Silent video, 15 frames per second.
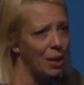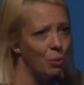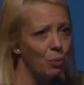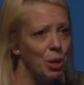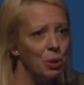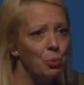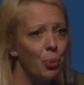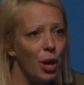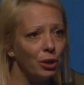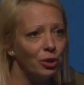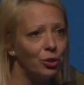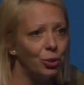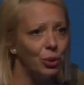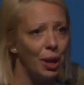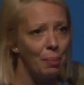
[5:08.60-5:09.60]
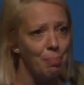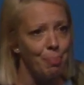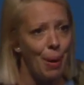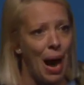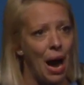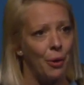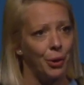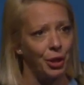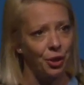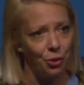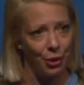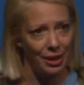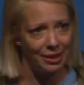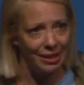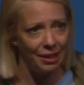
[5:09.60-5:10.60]
we want to empower
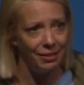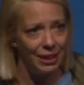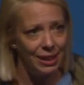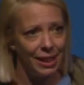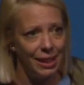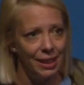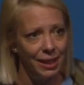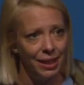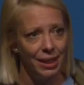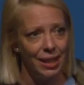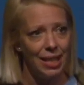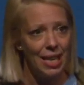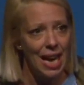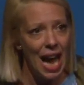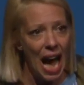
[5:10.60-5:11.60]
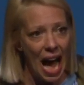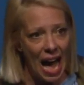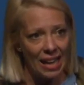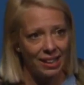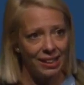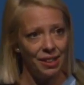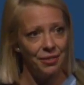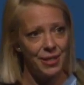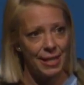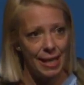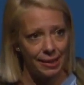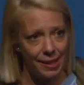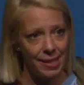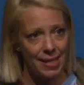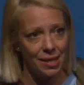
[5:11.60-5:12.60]
creativity, active
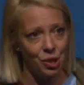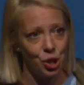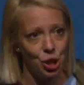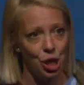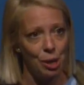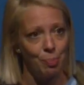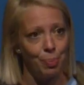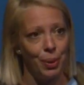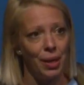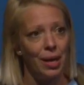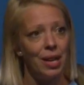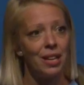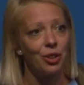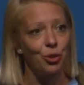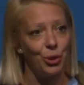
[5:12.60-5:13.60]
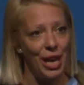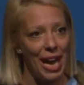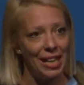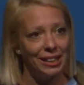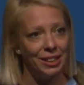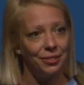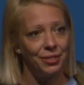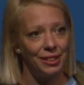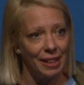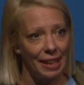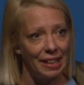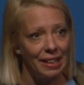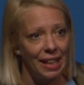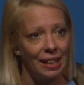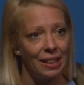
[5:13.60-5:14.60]
citizenship, creative
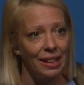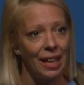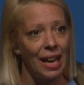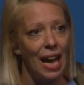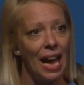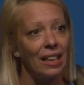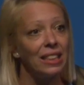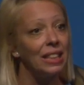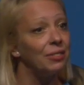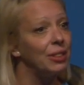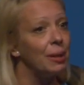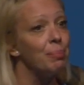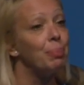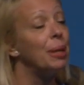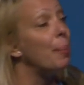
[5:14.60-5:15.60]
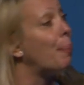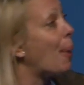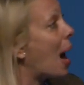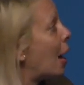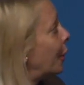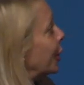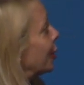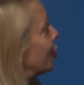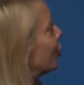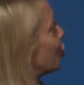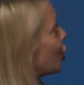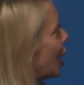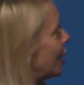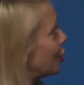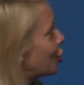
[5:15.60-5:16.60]
thinking, and give them the power to
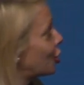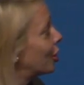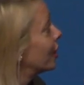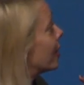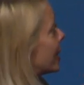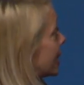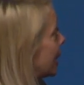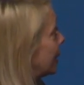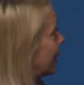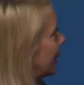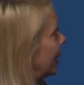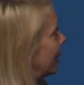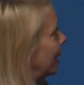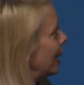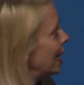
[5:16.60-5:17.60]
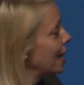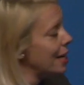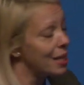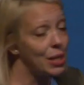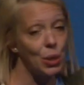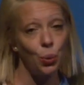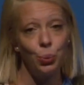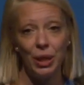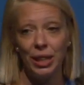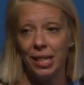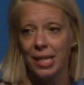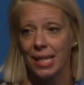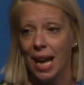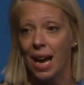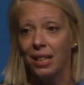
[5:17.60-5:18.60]
change the city. So we
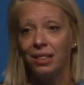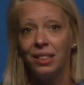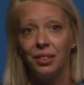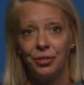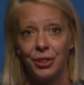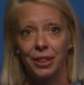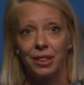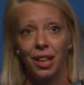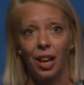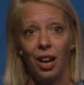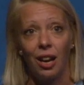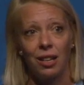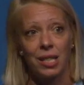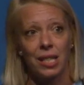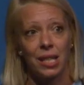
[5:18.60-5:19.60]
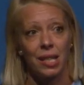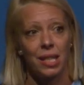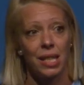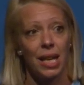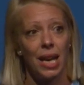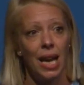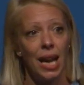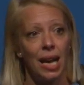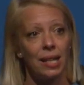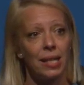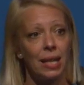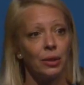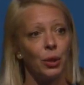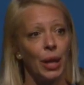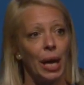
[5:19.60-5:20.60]
designed different classes and
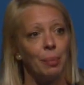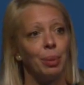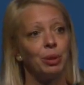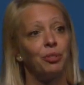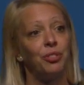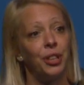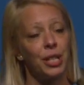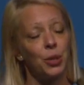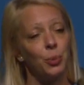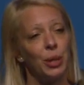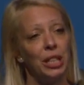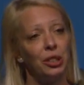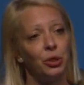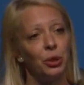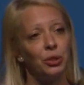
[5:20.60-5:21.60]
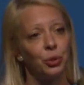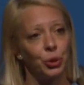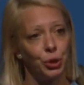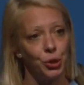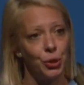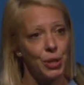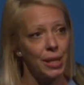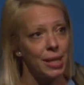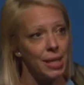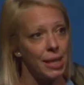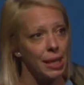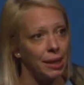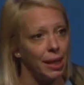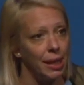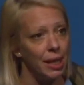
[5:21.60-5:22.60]
said, okay, but first we need to introduce the
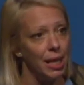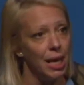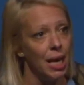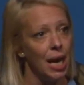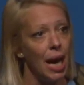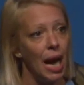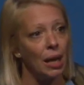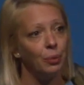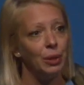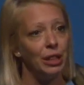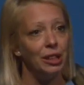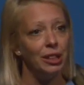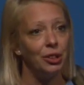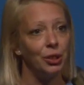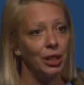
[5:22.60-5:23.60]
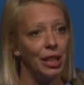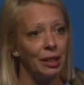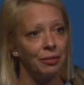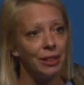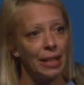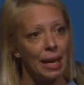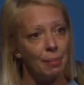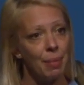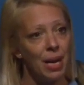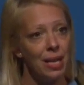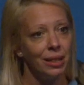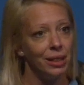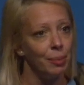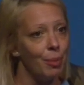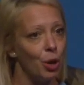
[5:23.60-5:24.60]
city and we need to give them
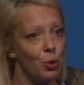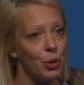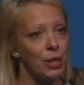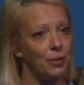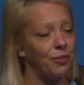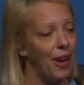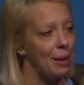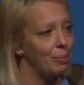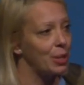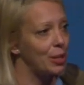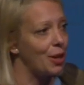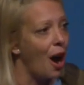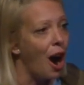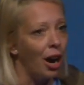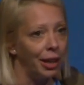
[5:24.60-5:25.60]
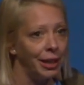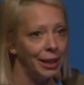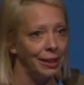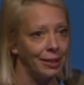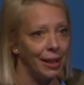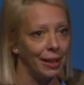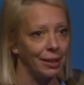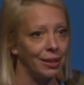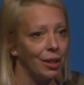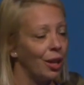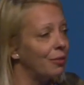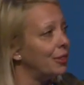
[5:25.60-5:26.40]
the most famous architect of the